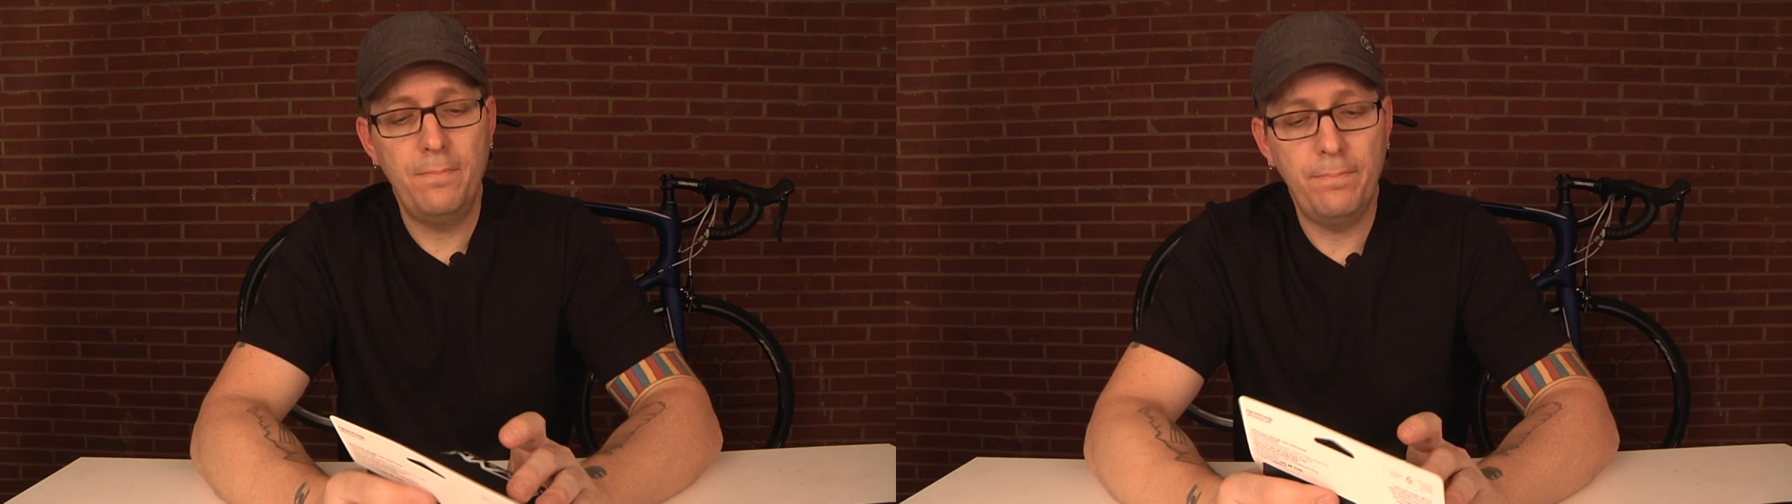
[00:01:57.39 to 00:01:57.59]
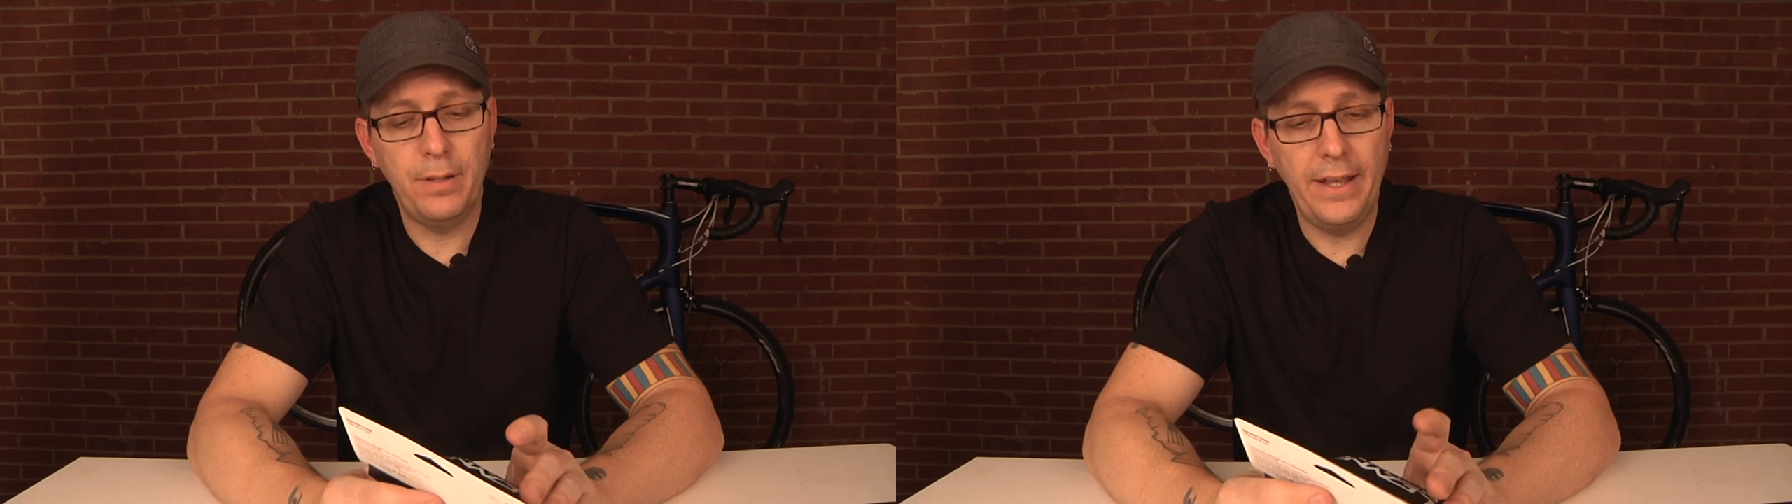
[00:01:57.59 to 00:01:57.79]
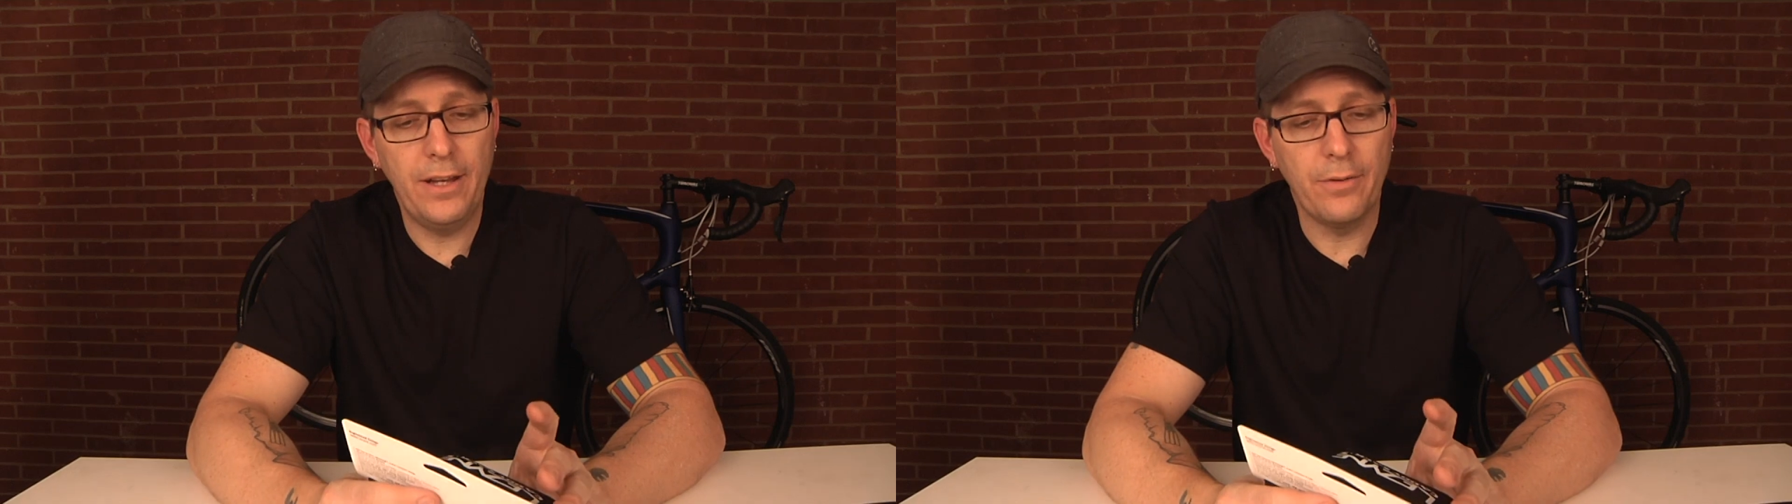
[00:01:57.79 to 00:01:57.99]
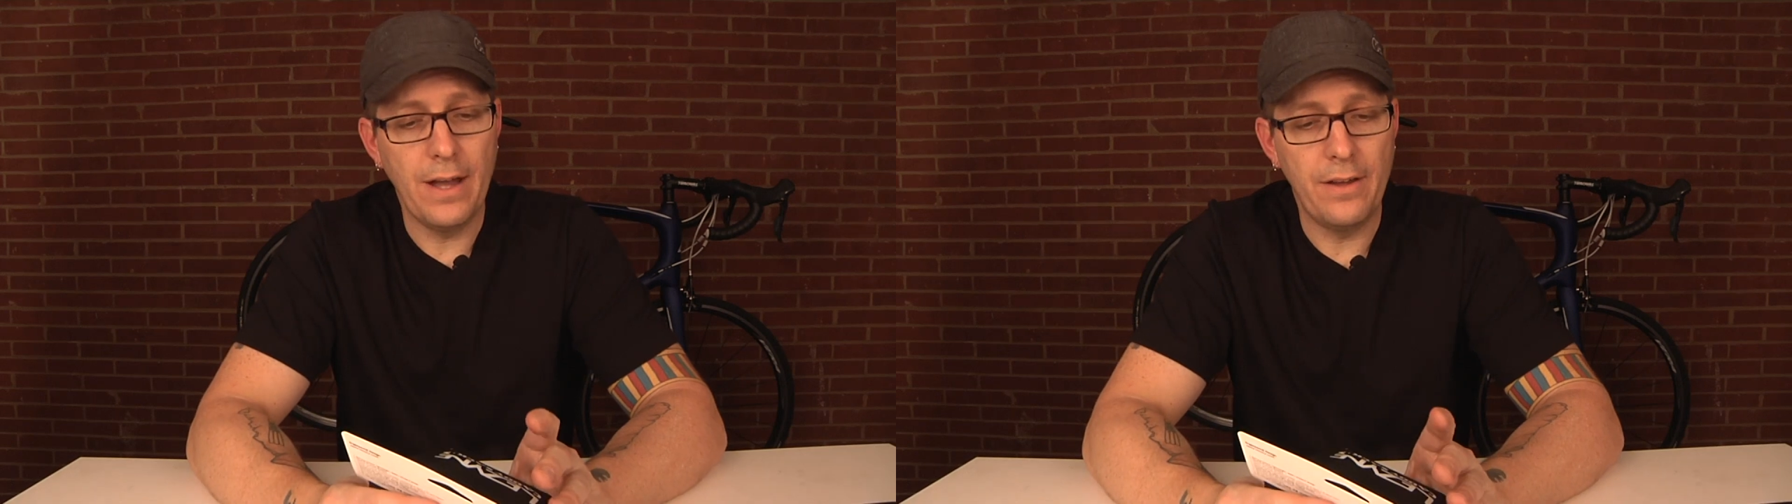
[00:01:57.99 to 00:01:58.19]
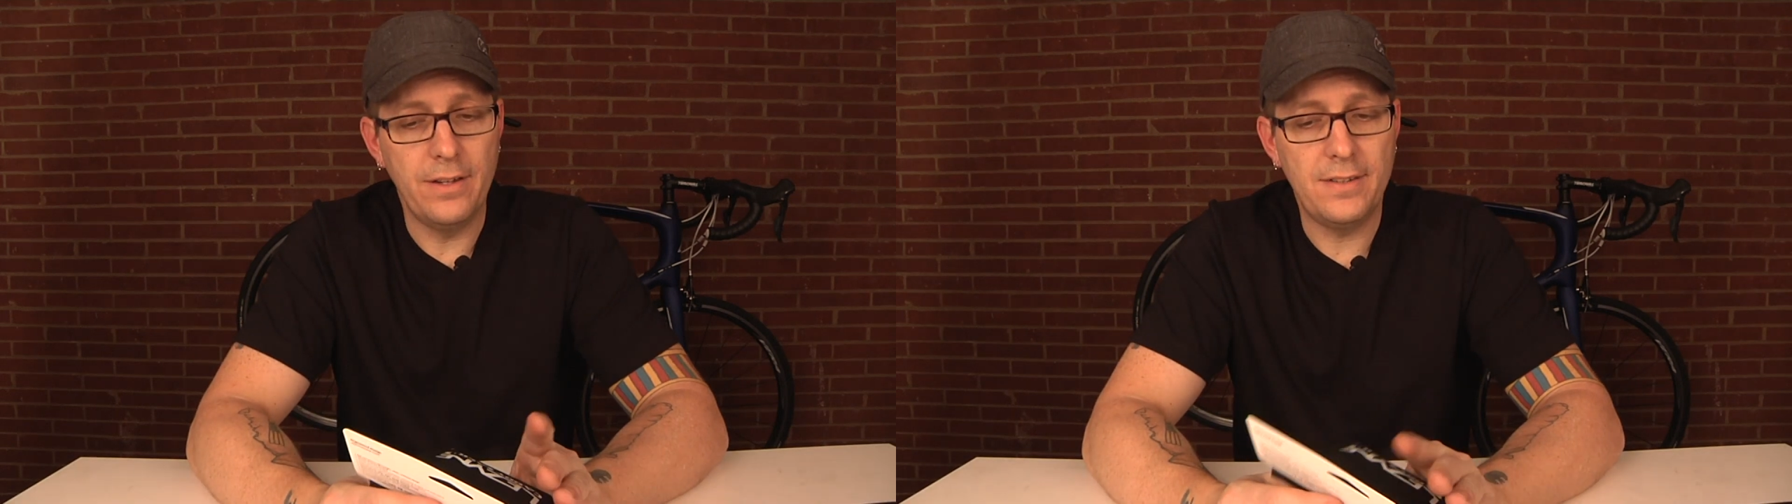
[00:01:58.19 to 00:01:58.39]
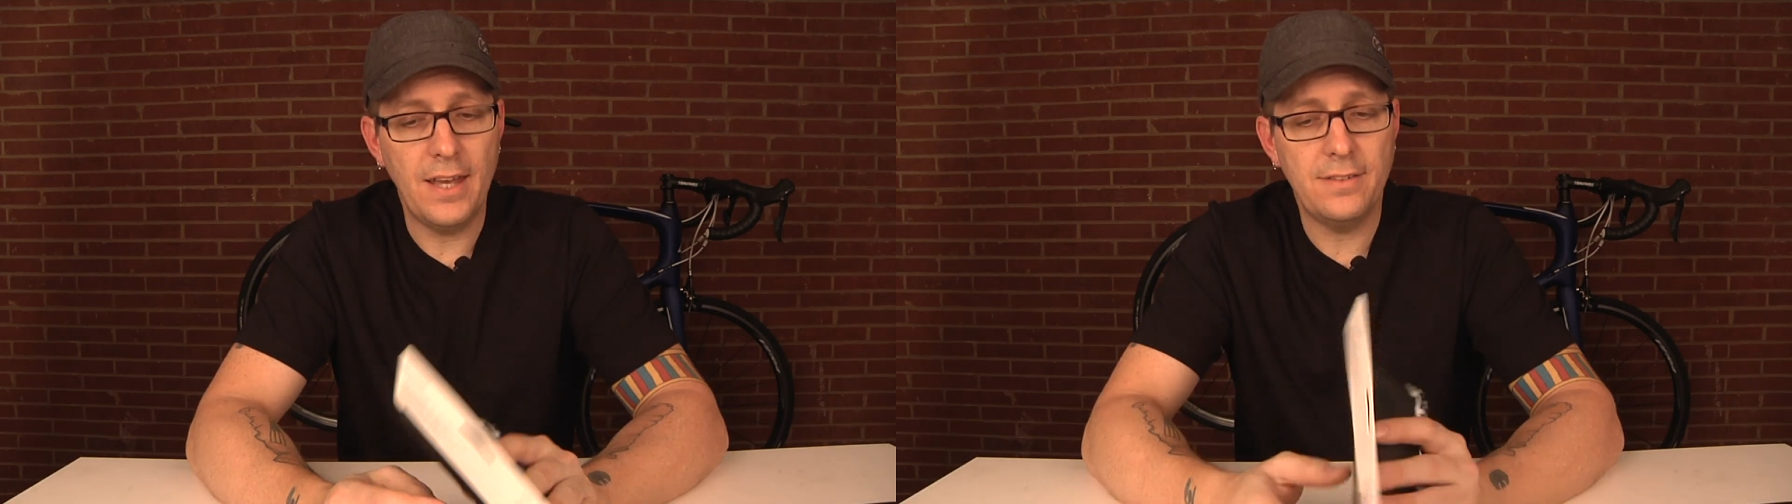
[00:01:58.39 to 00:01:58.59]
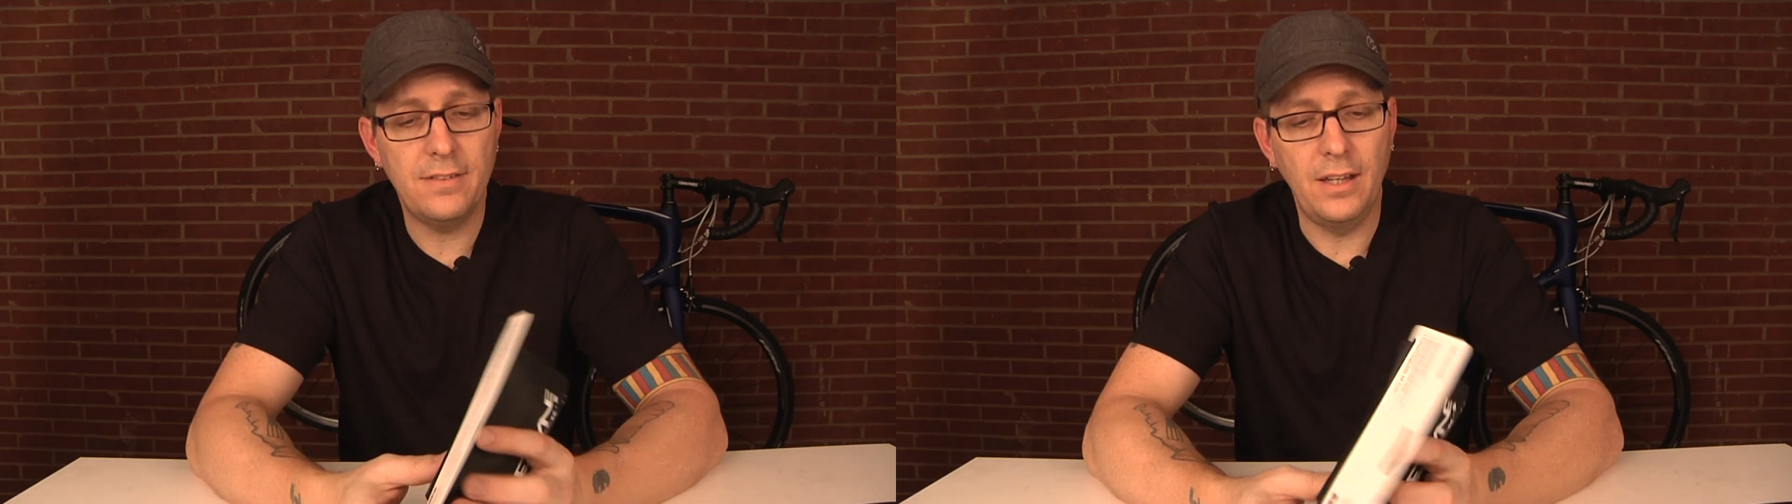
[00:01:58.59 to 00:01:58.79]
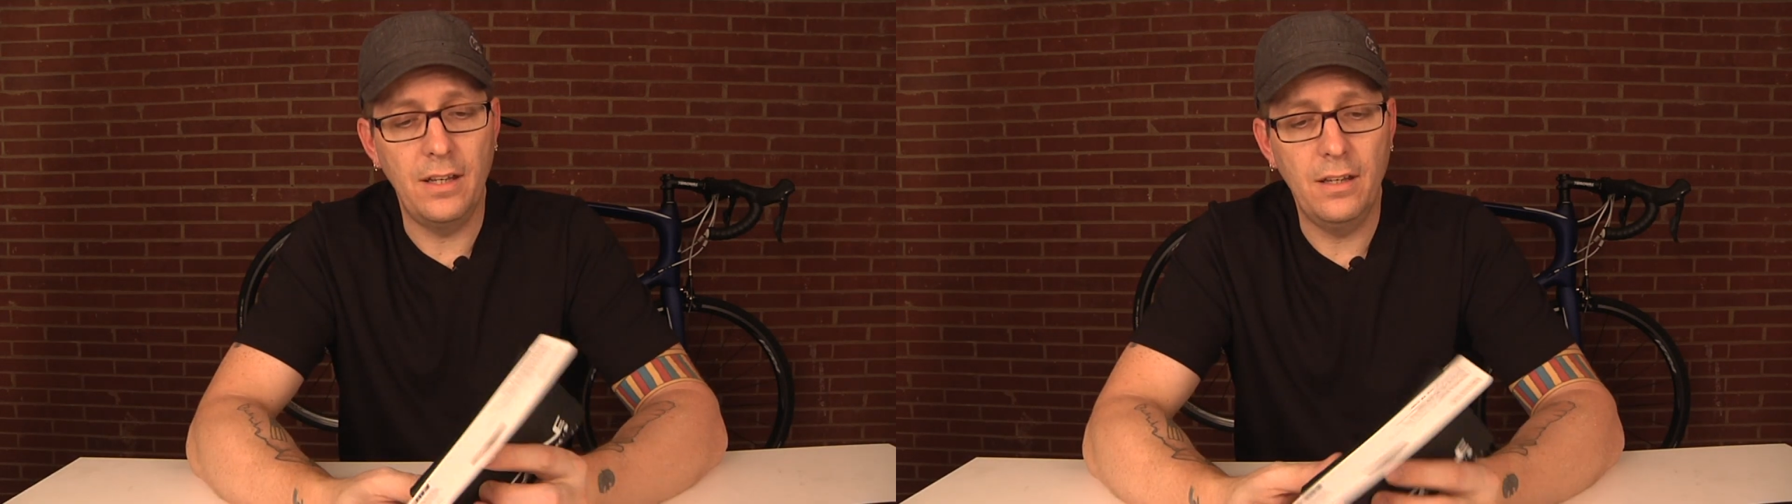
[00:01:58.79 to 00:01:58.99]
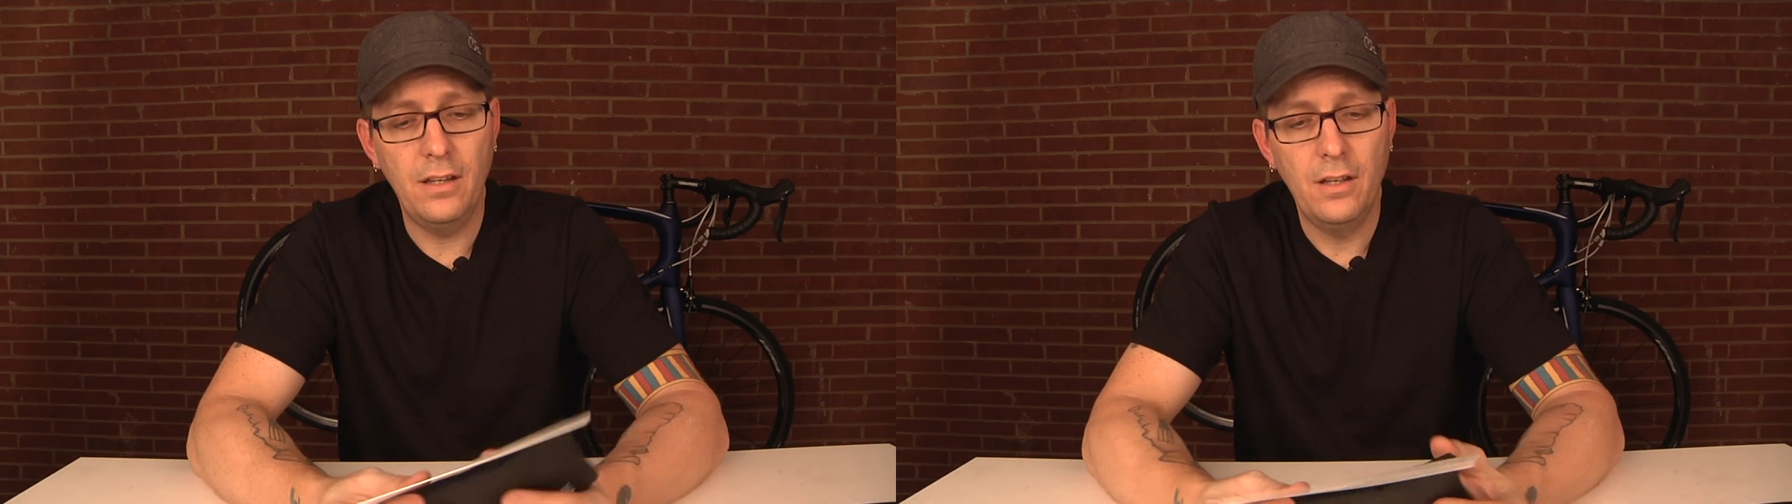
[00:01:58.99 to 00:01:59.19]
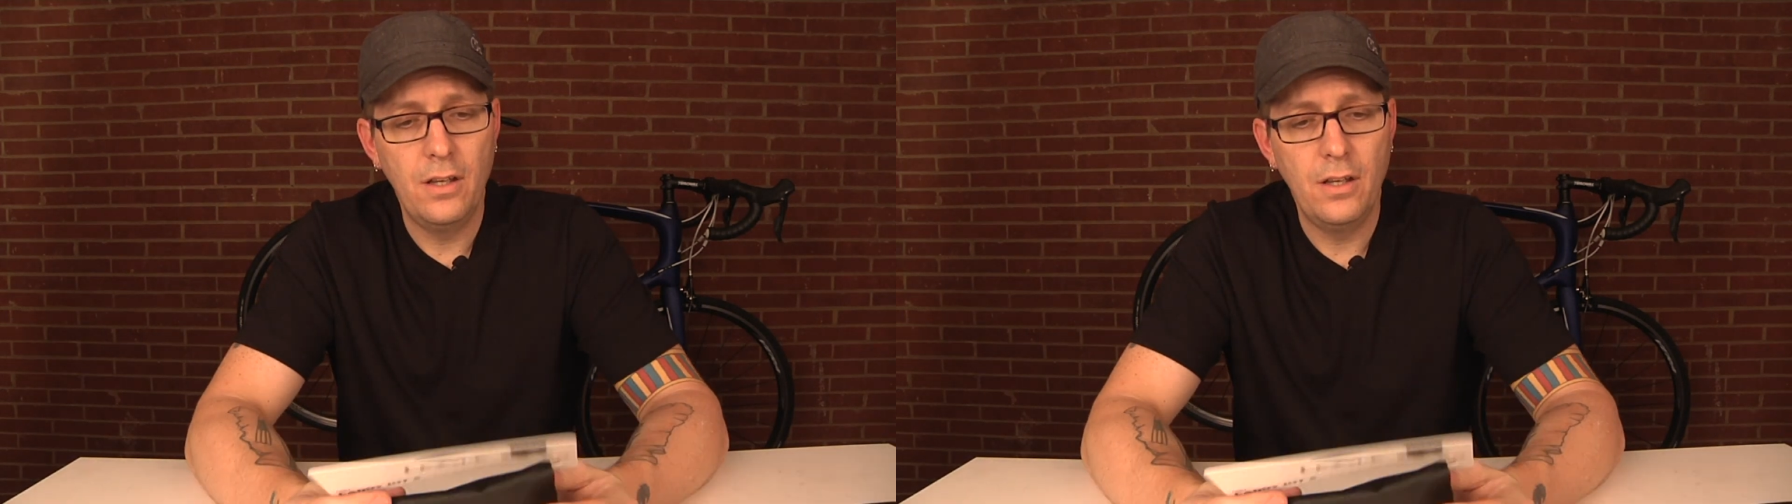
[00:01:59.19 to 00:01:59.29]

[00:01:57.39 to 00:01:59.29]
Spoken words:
playing around and testing